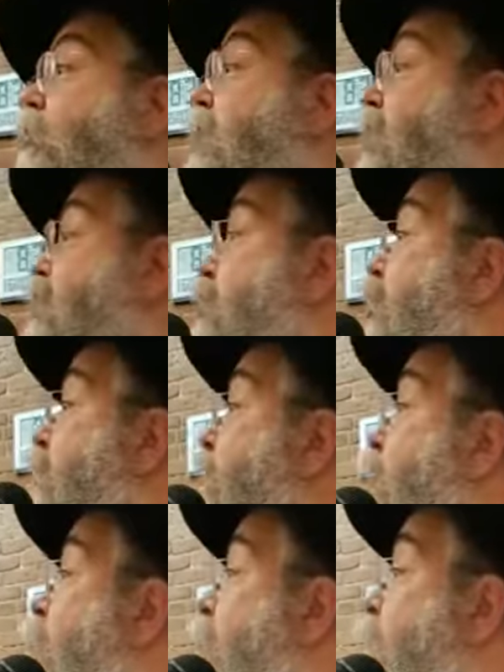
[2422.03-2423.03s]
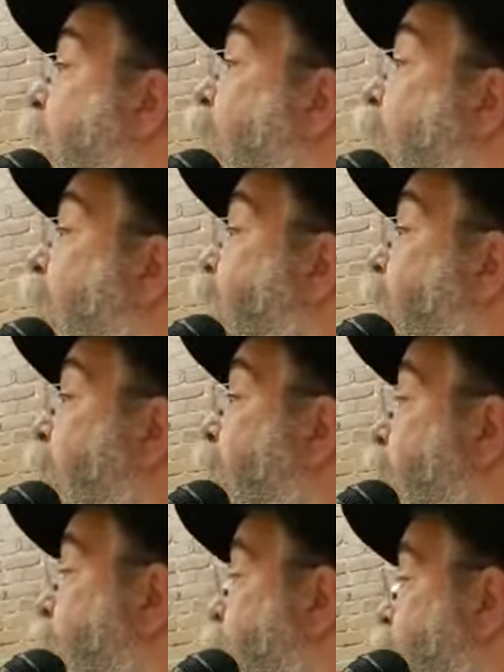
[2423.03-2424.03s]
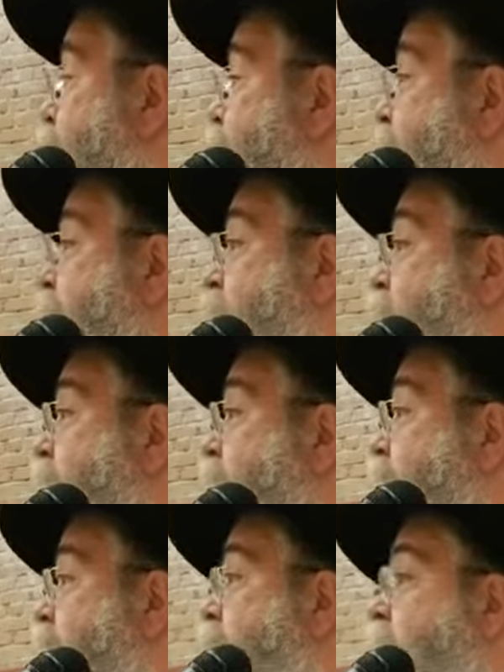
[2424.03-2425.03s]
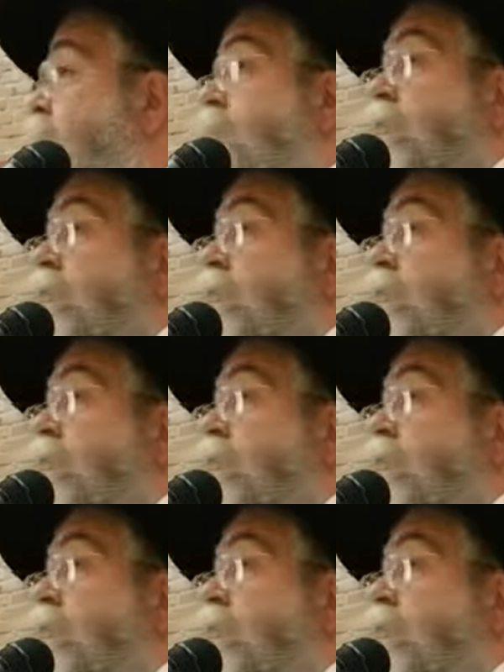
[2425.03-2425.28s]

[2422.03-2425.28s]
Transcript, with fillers: It doesn't say ah, Yoim Yoim or Seif Minhog if you don't do Tachnun.